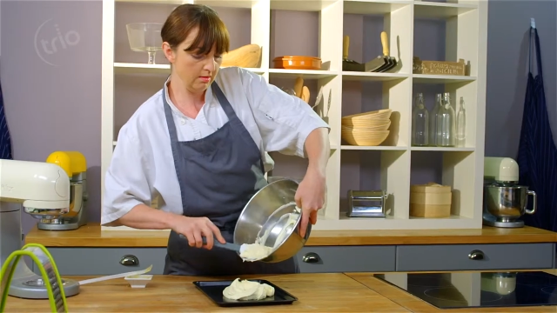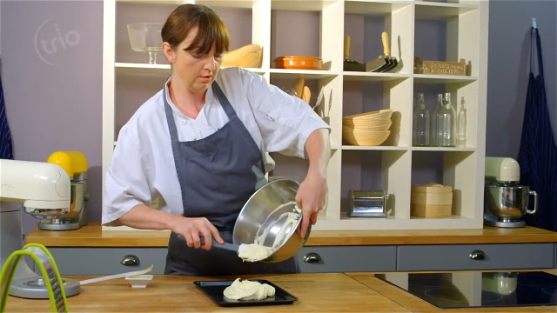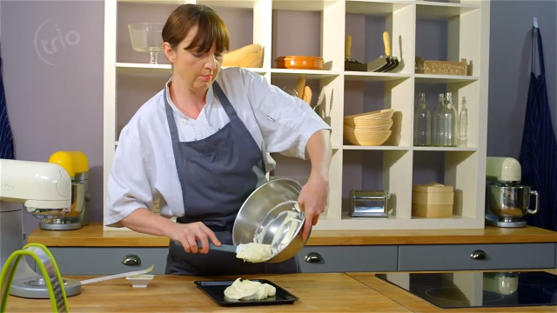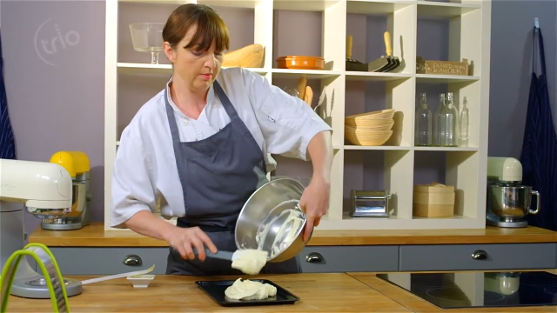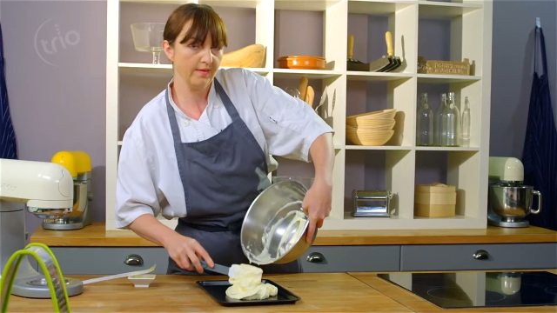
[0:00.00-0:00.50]
a
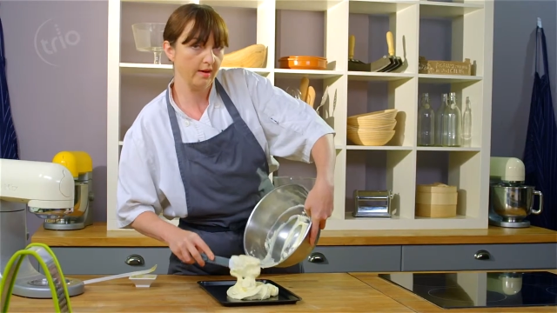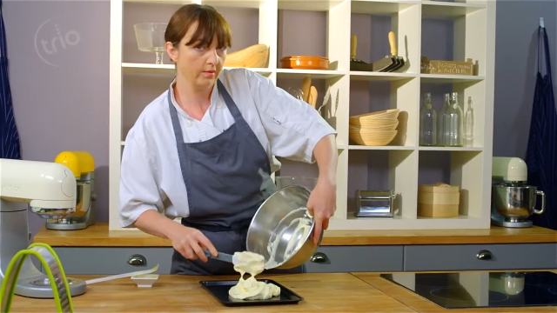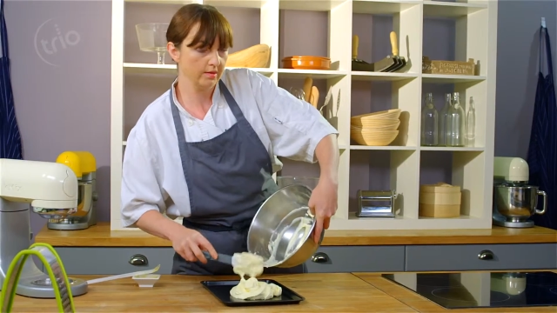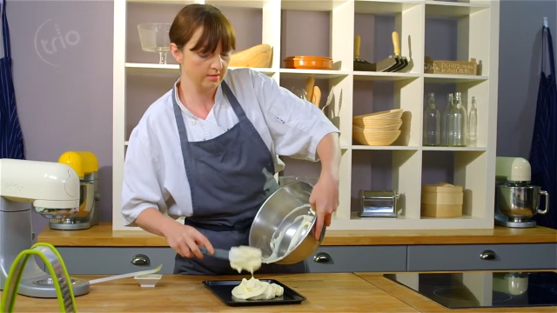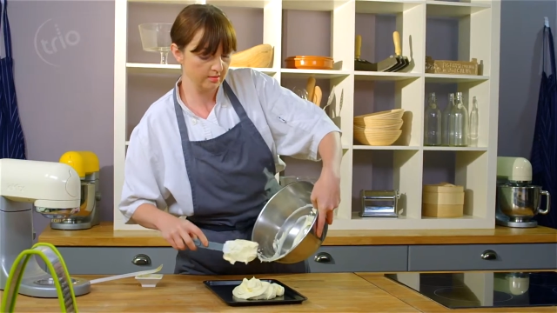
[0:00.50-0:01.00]
couple of
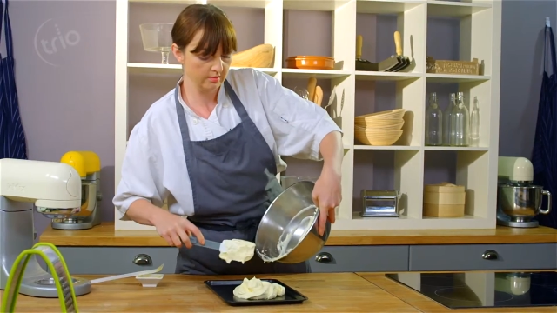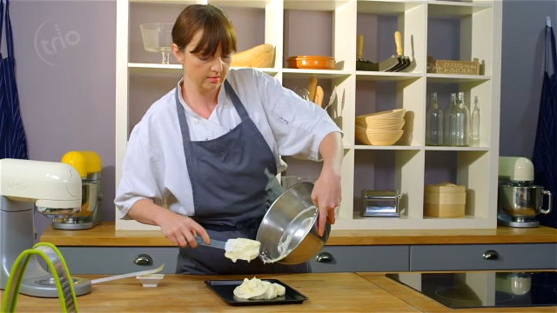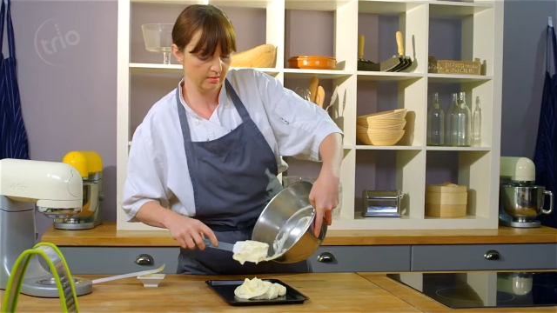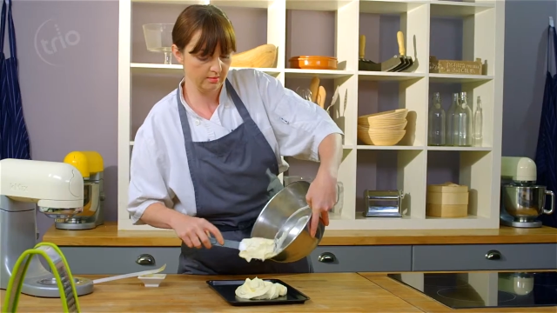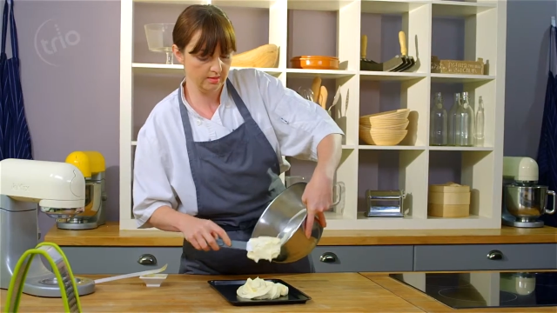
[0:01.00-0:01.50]
hours,
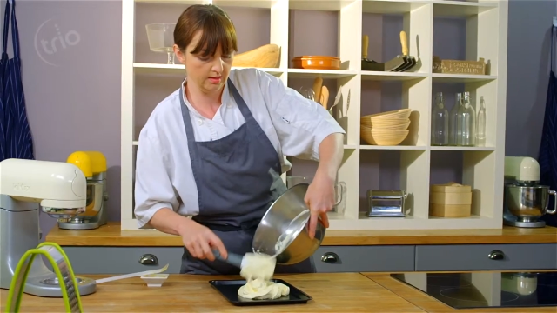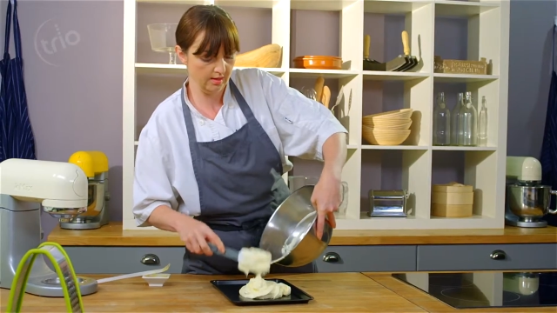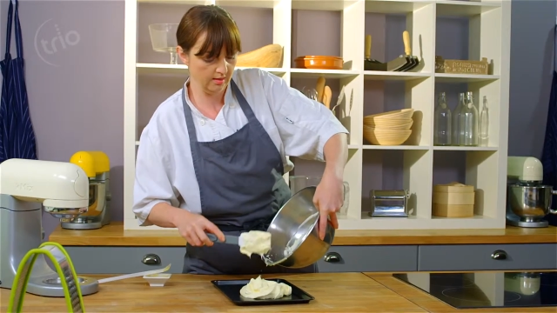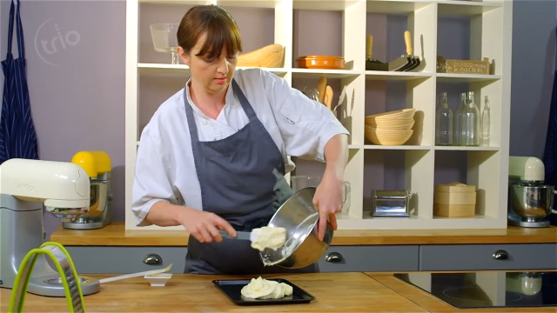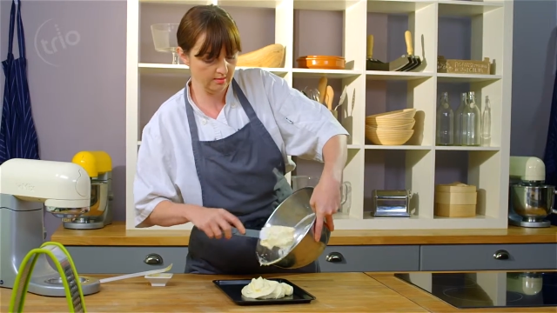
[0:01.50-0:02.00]
I would
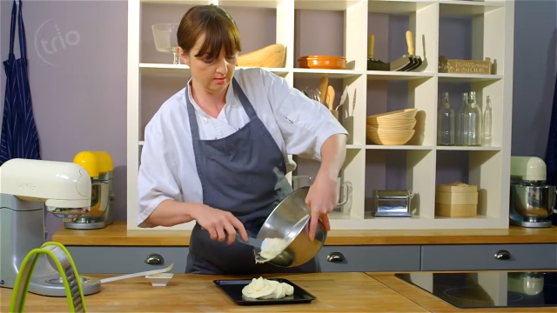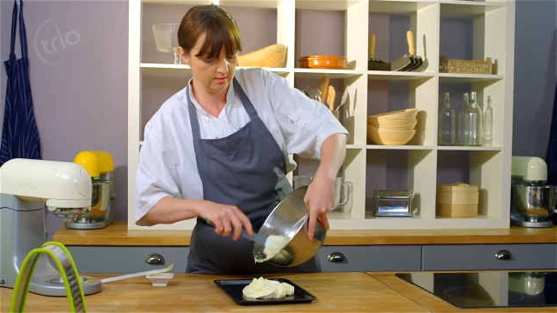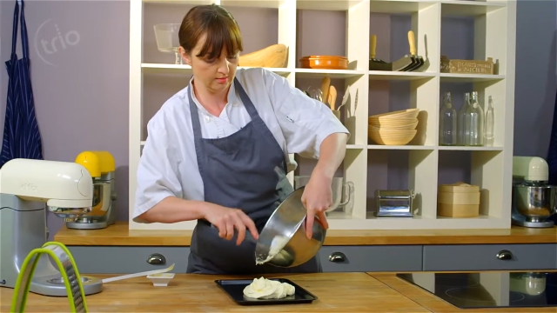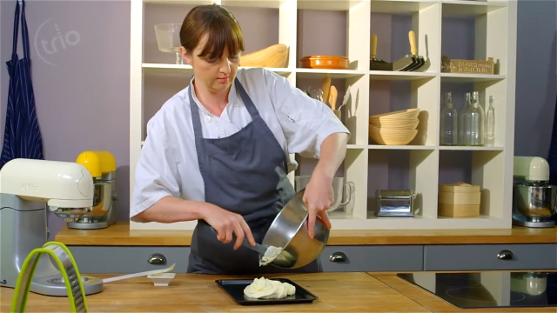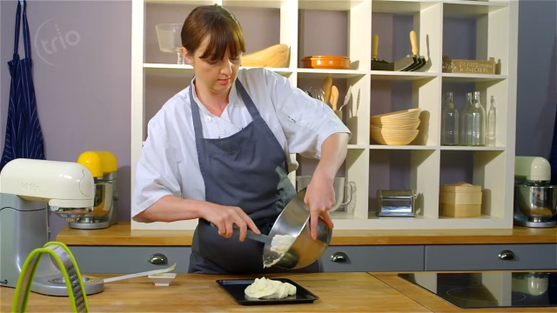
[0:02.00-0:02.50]
say, till
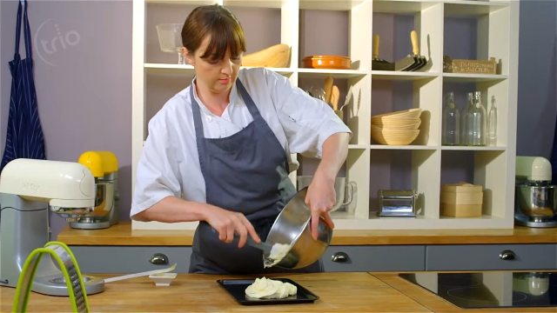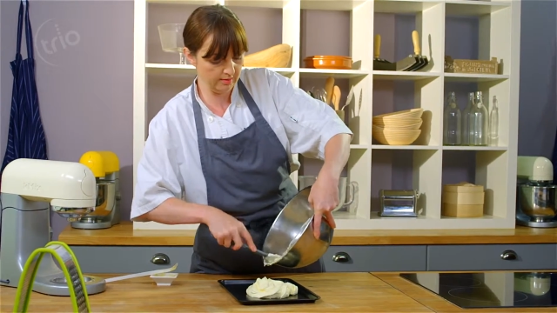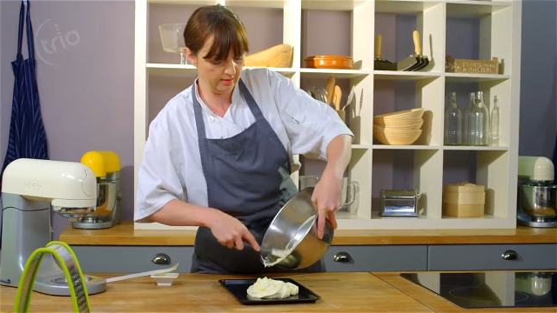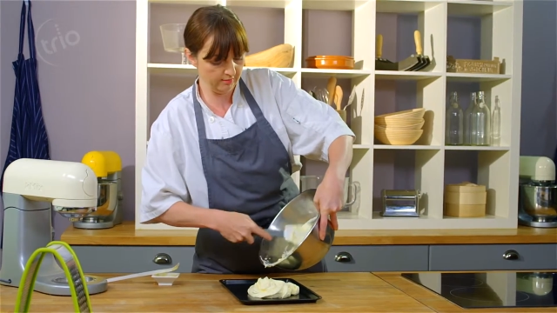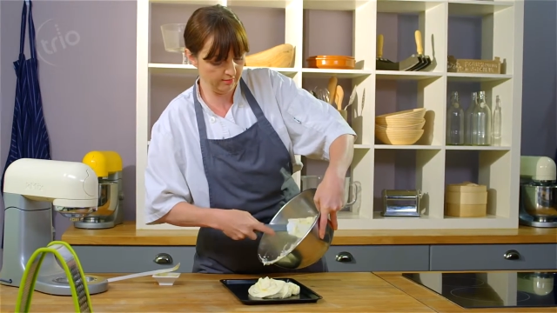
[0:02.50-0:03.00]
it's
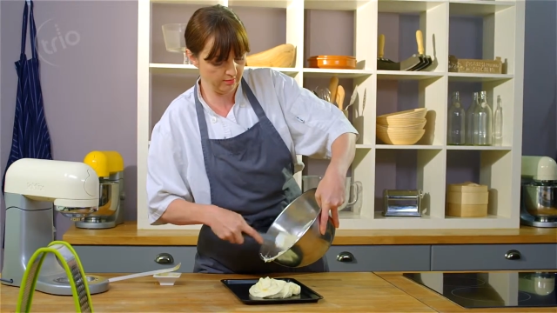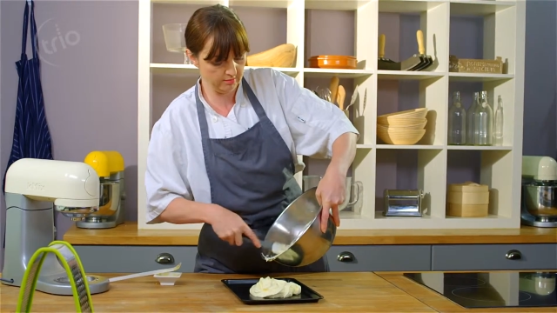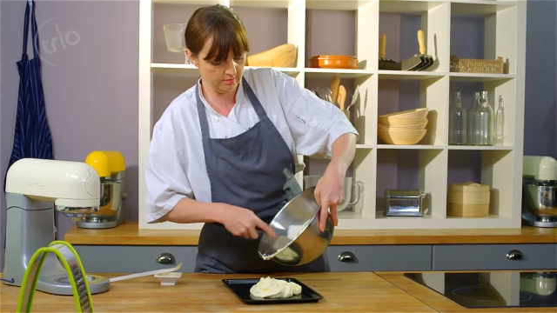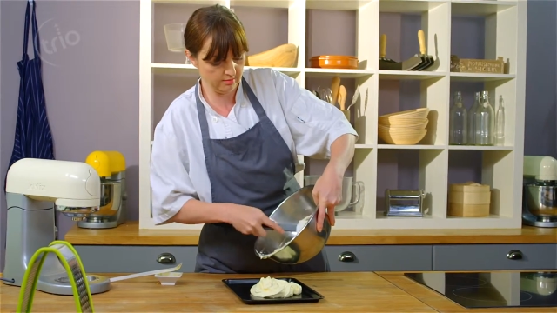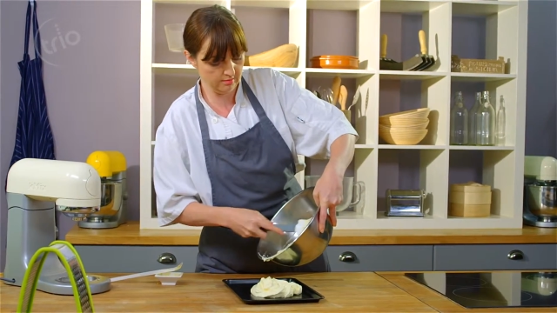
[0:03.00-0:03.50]
completely
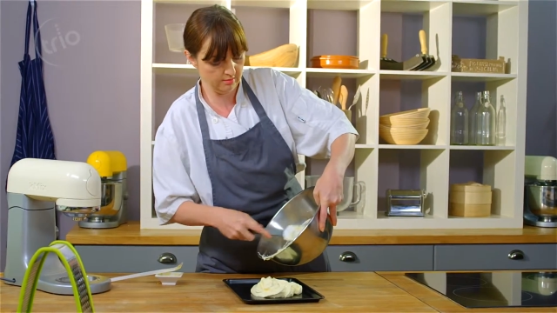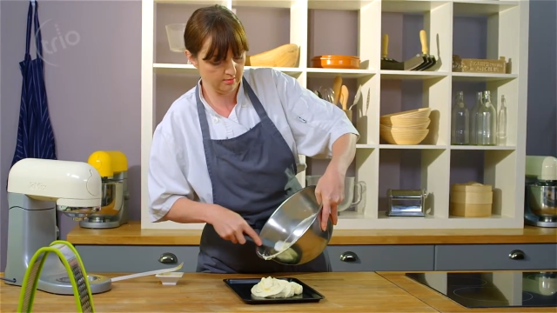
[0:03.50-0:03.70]
frozen.